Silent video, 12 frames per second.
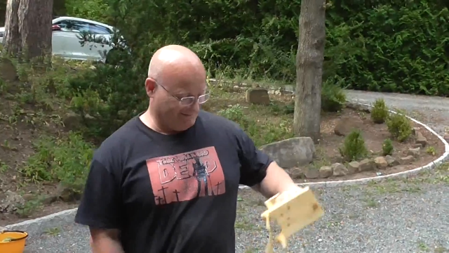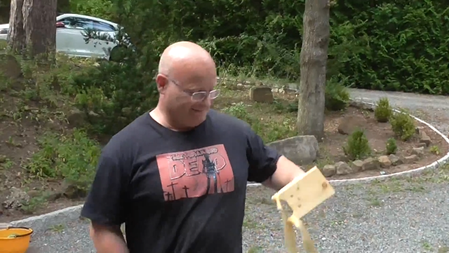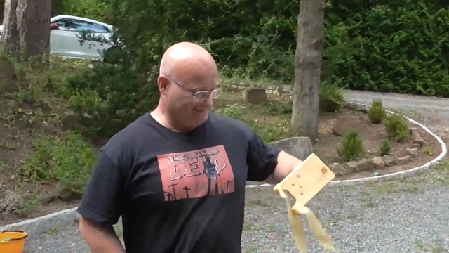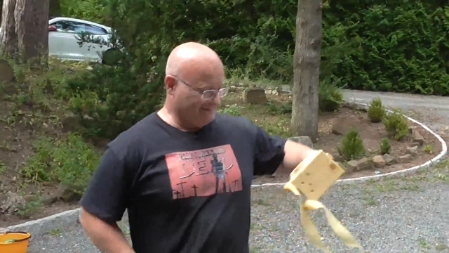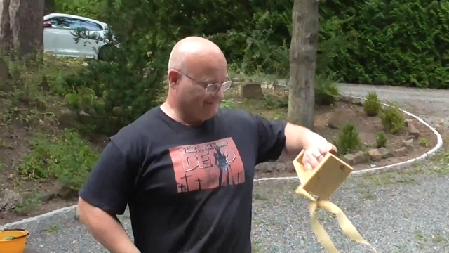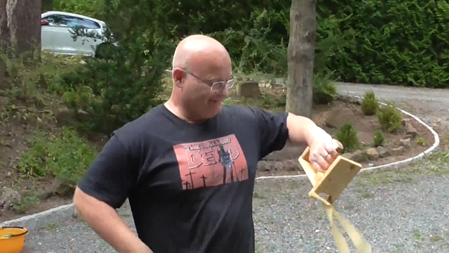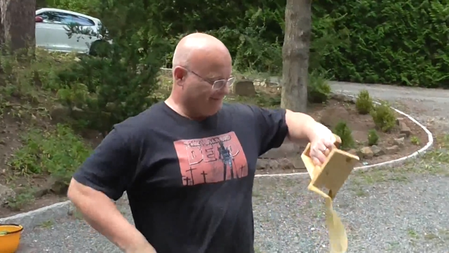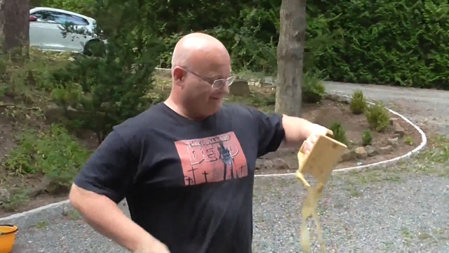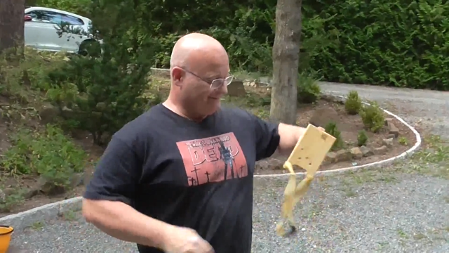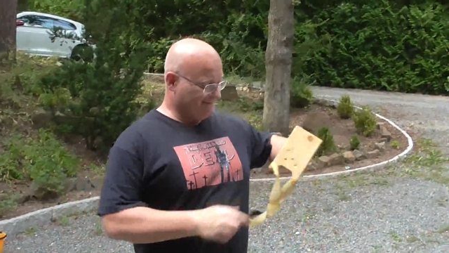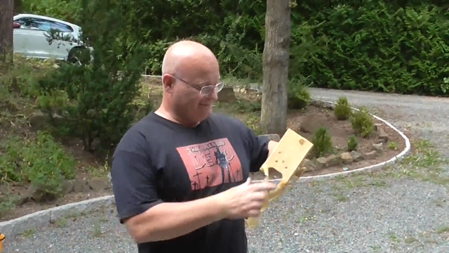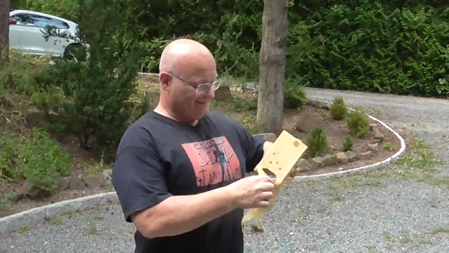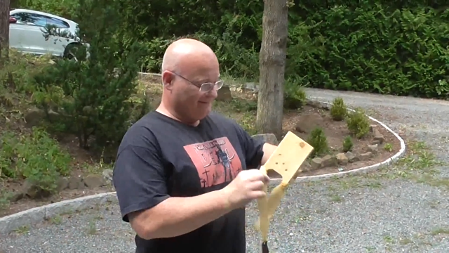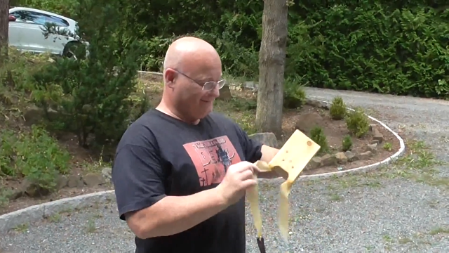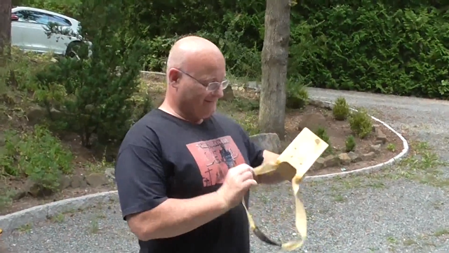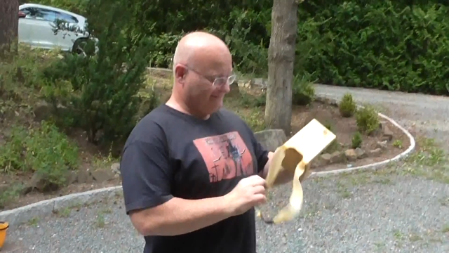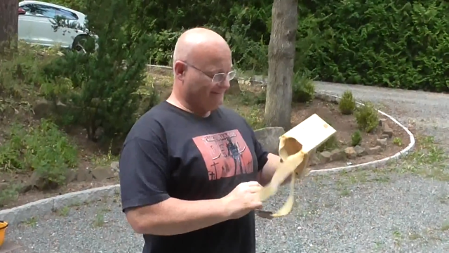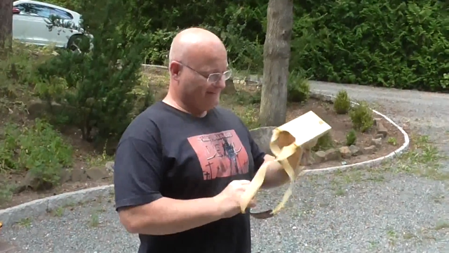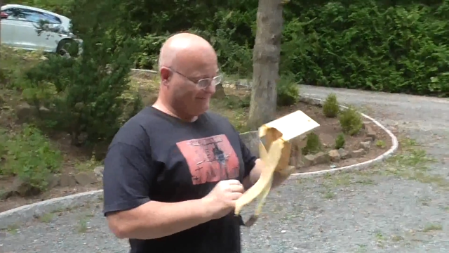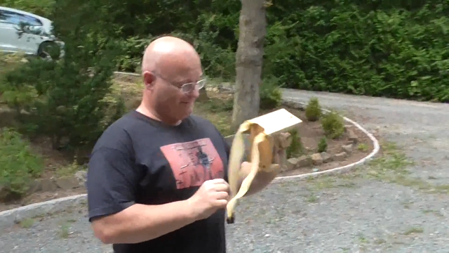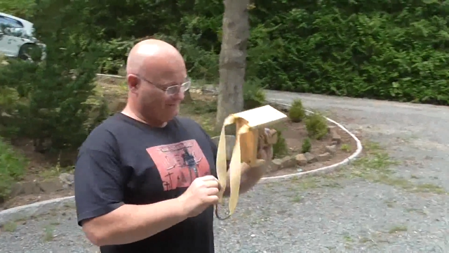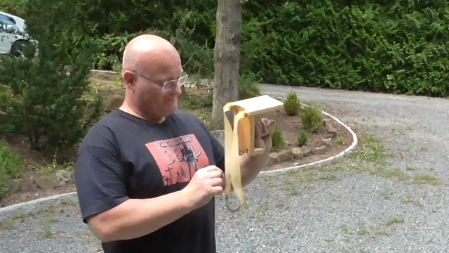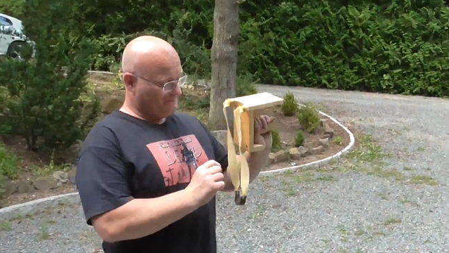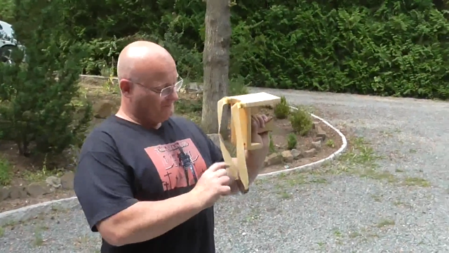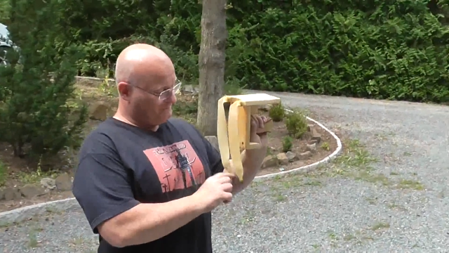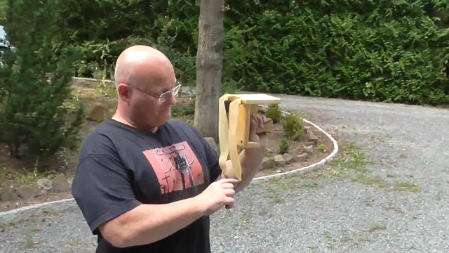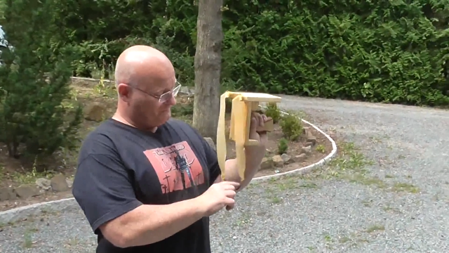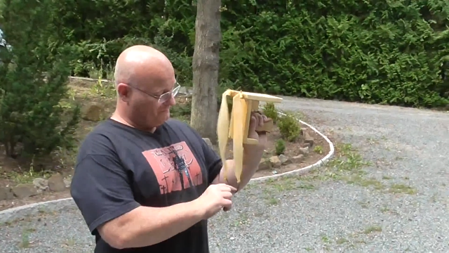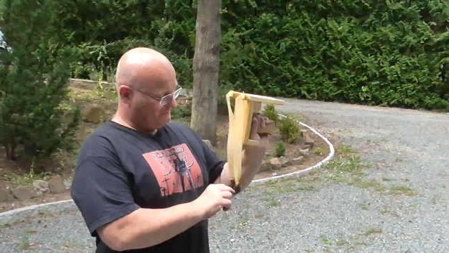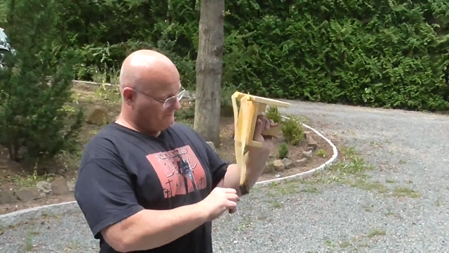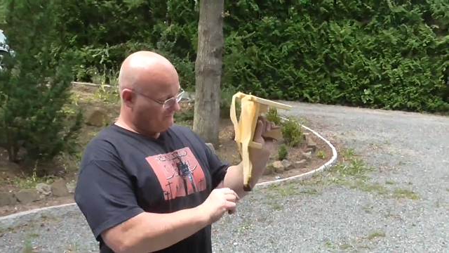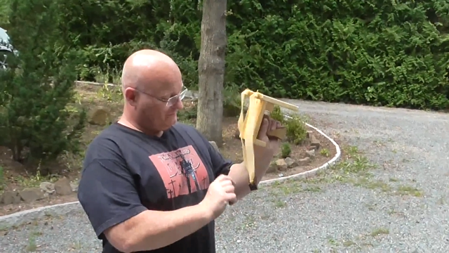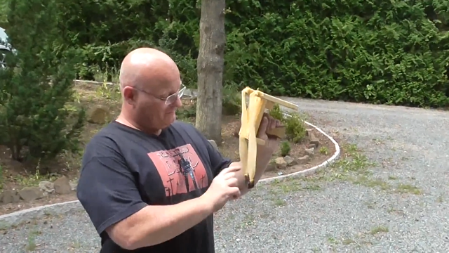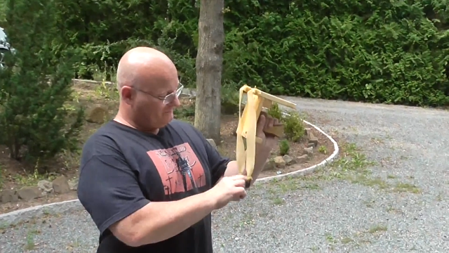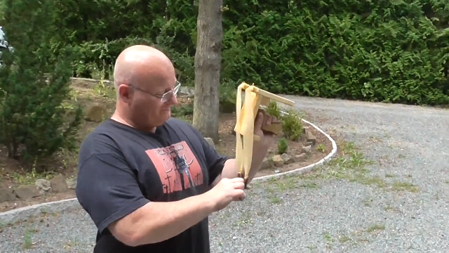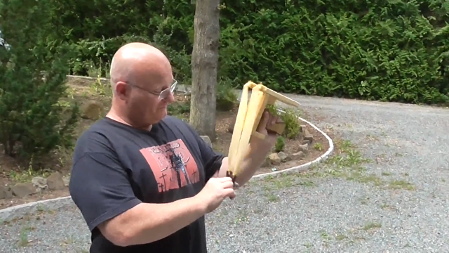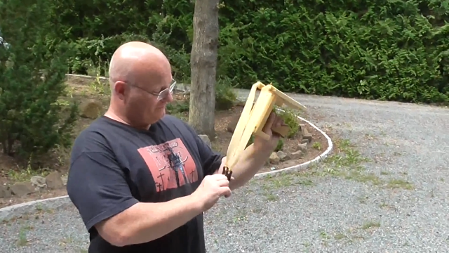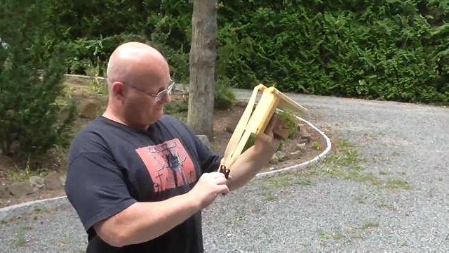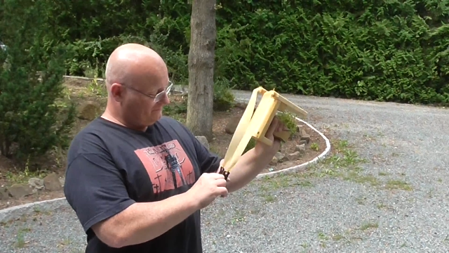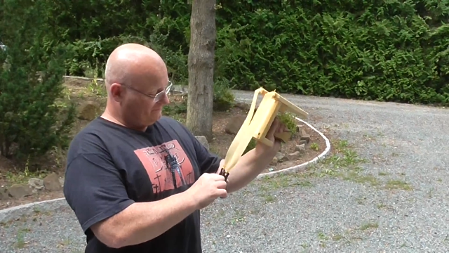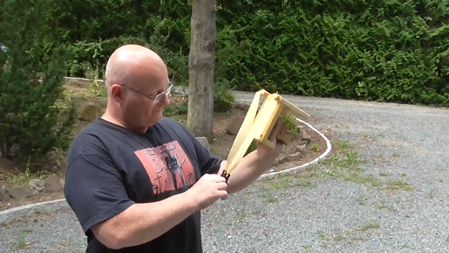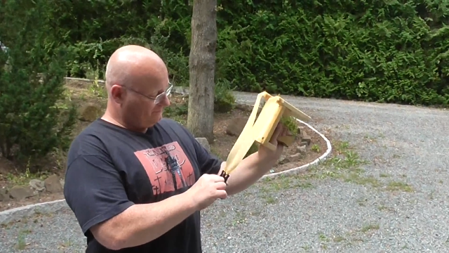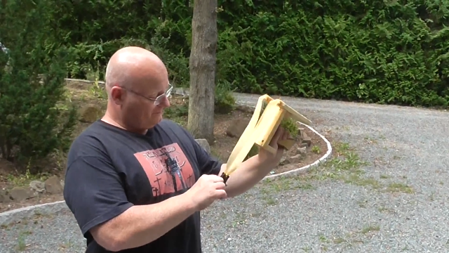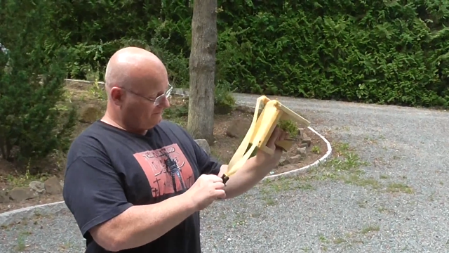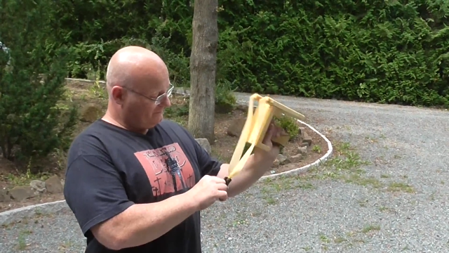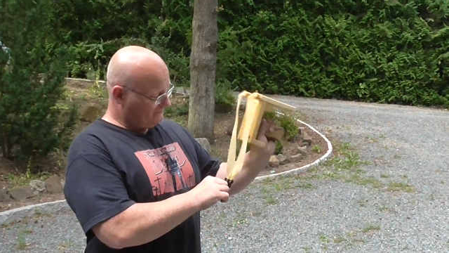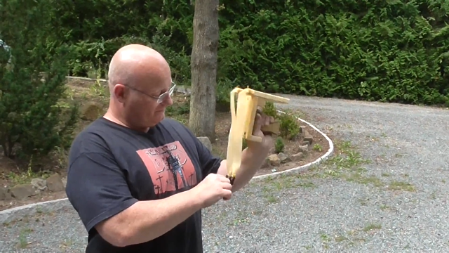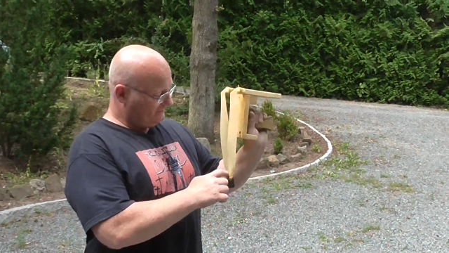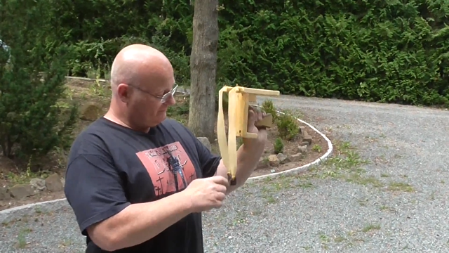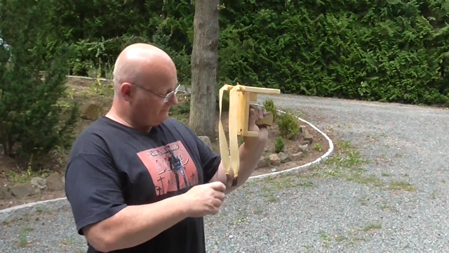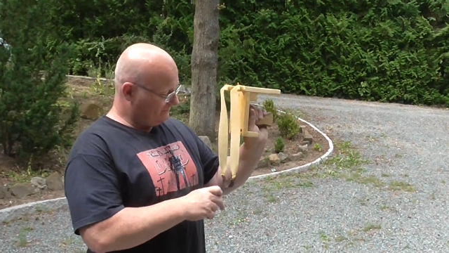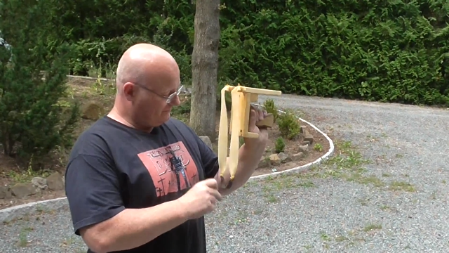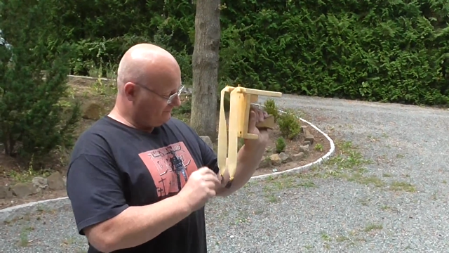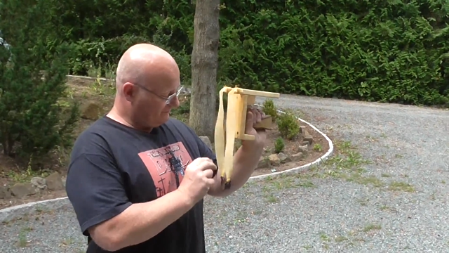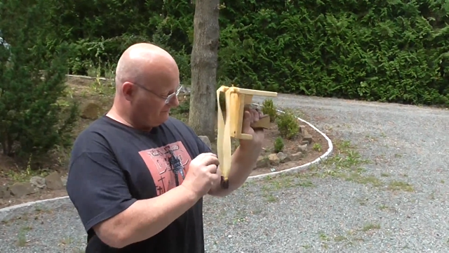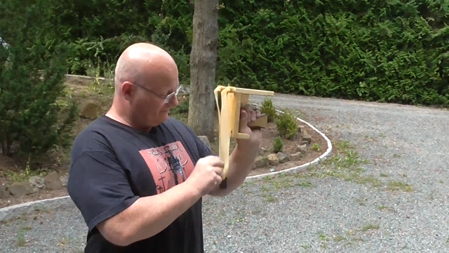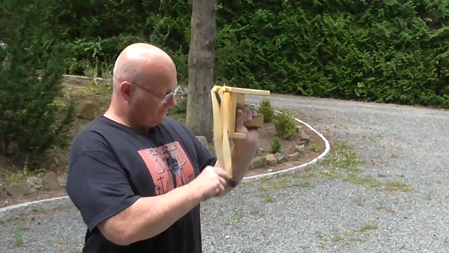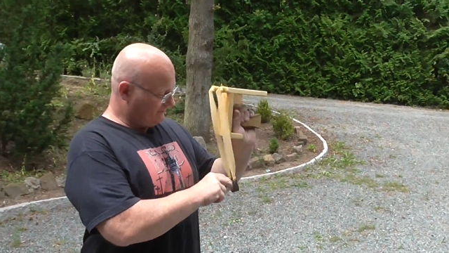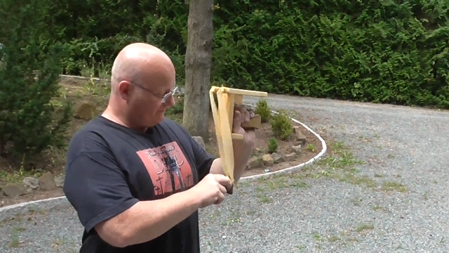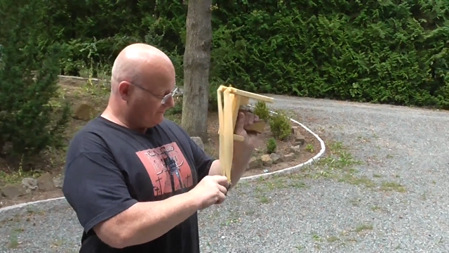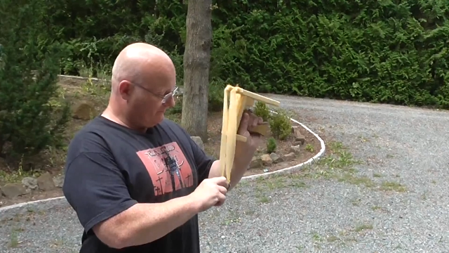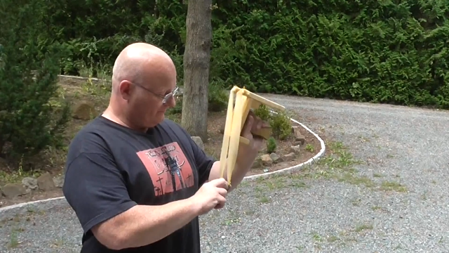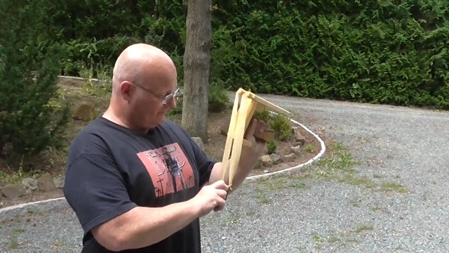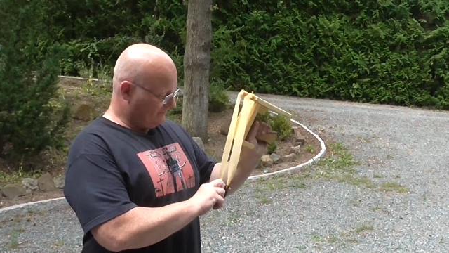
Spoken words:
(silence)